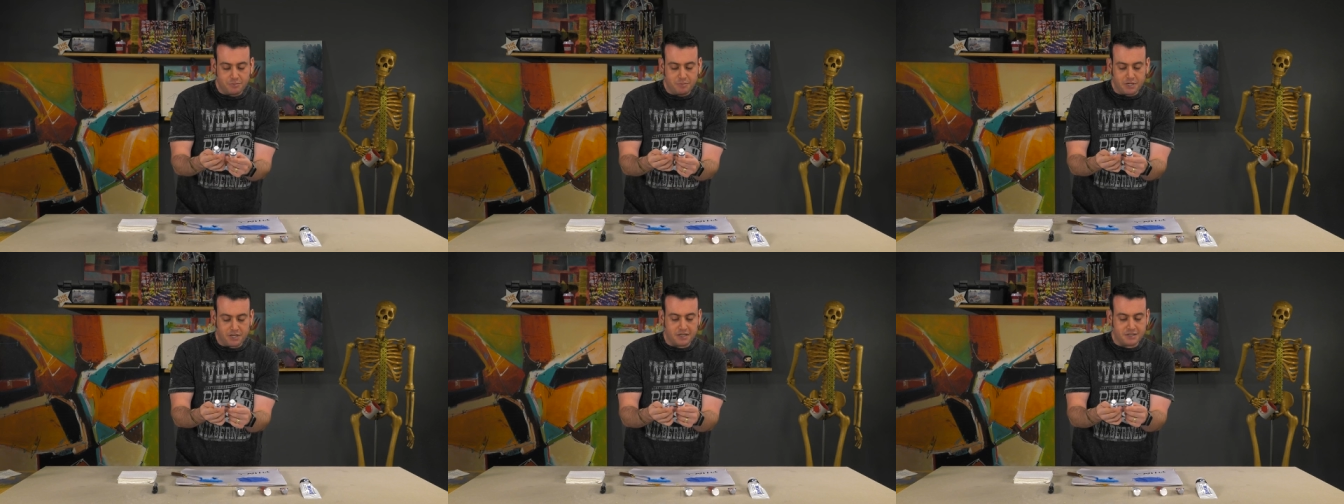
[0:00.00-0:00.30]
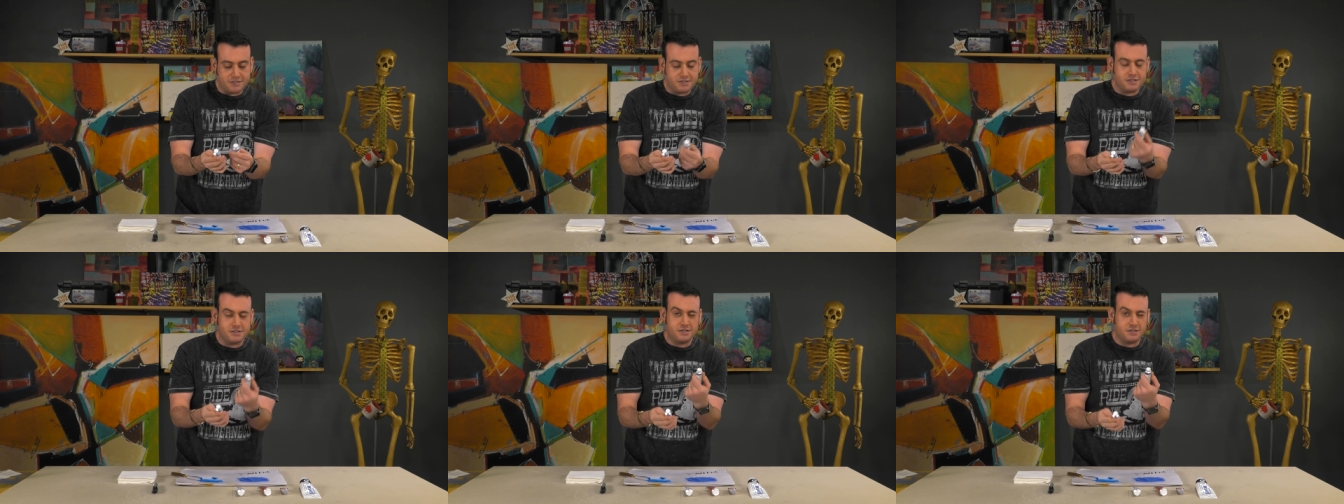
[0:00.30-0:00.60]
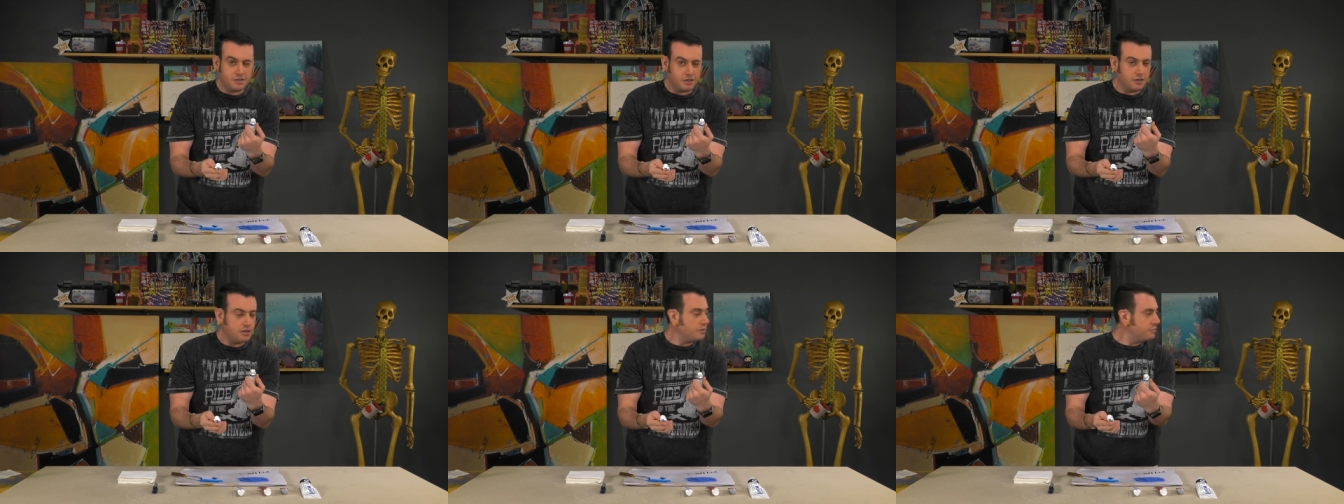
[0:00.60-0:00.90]
because this is
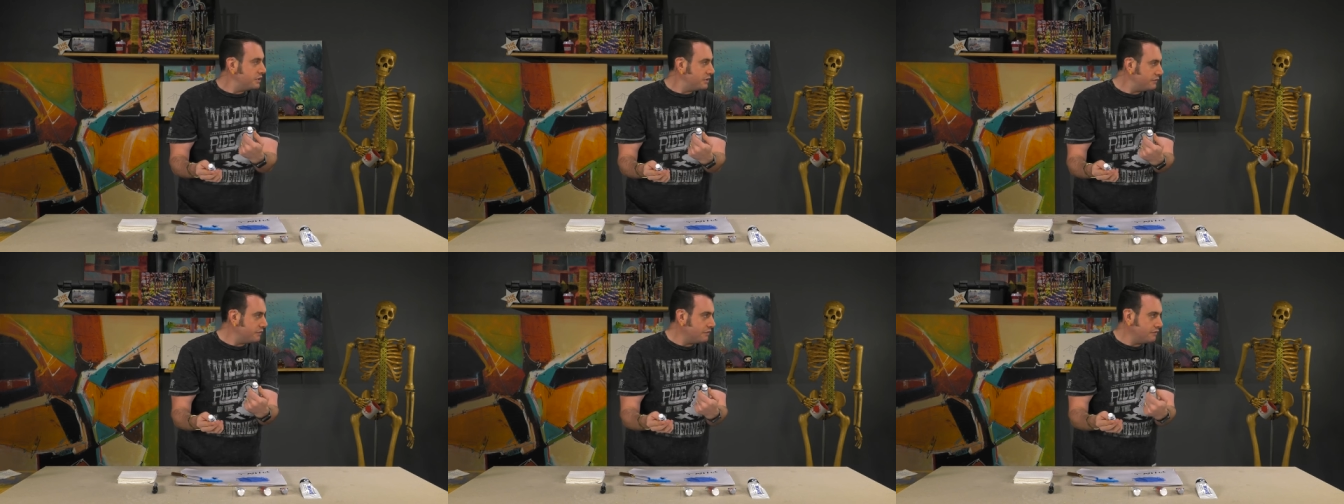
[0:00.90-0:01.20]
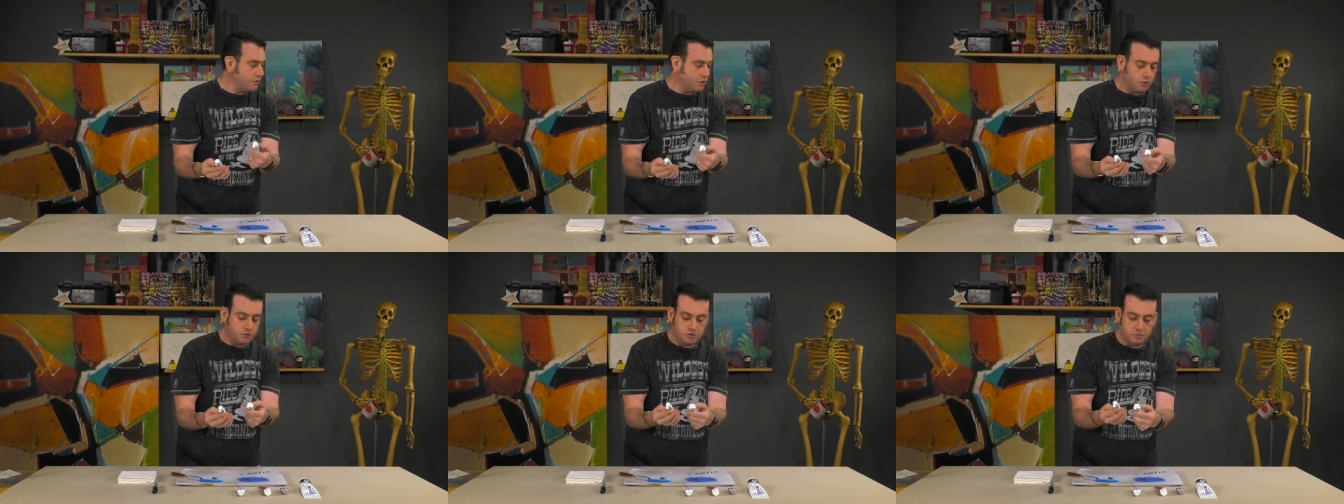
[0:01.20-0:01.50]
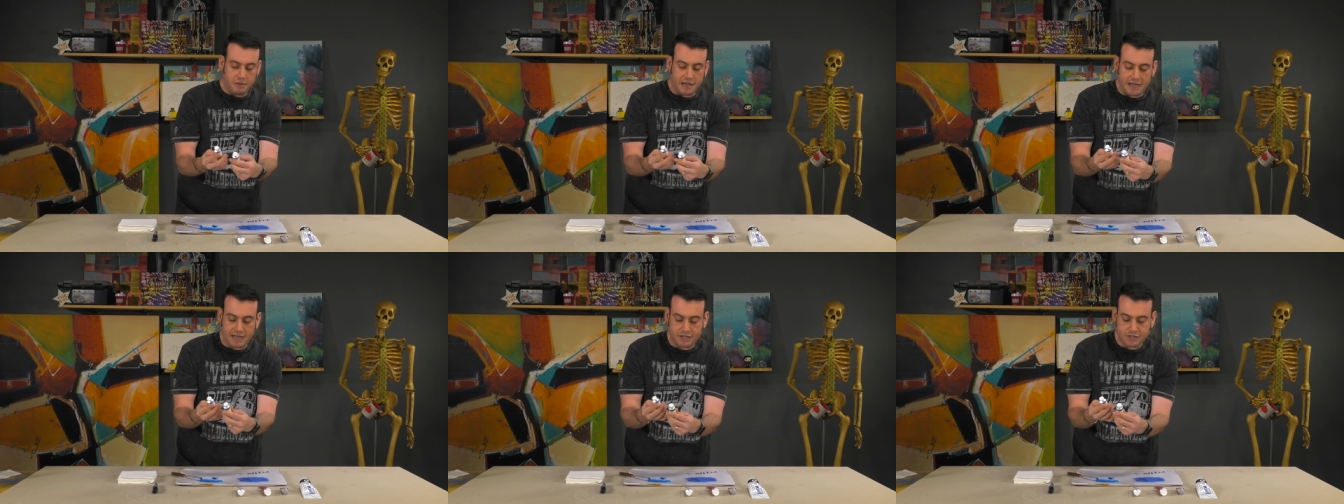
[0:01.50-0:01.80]
a little bit of an older
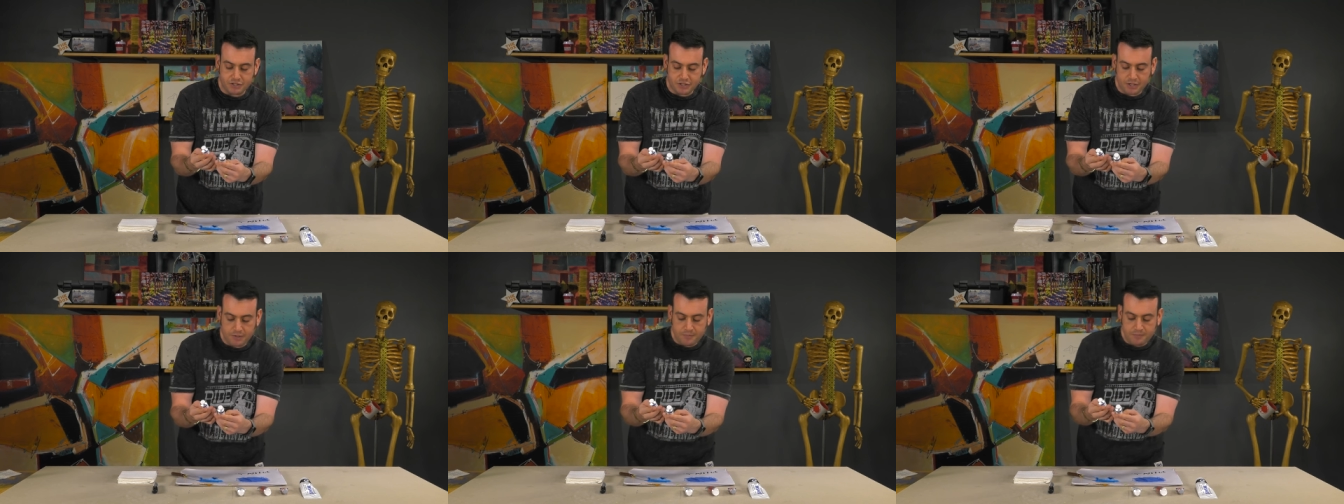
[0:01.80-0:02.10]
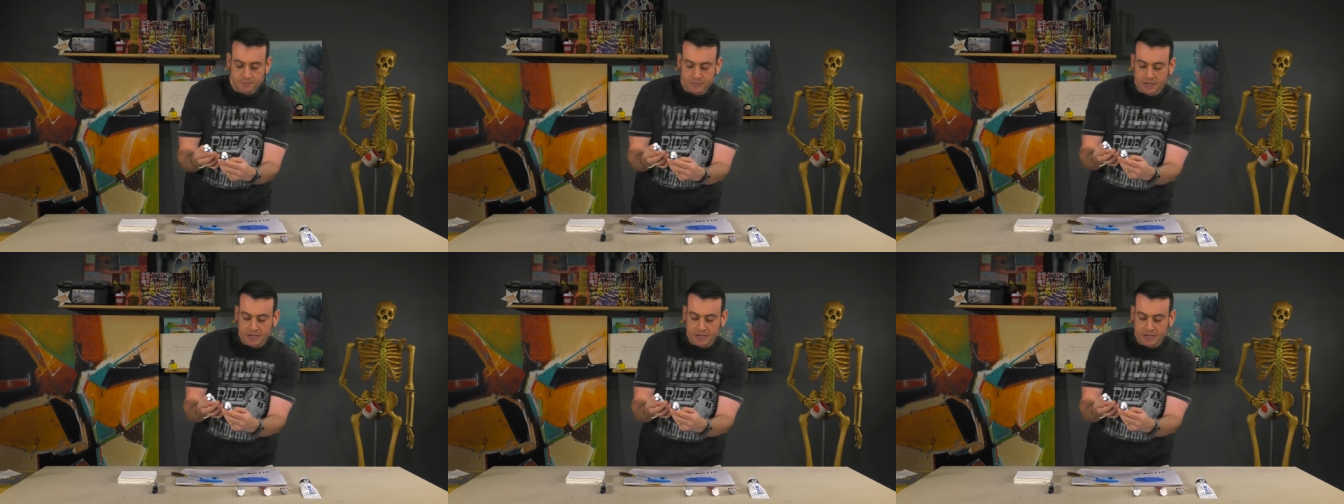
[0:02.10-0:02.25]
packaging.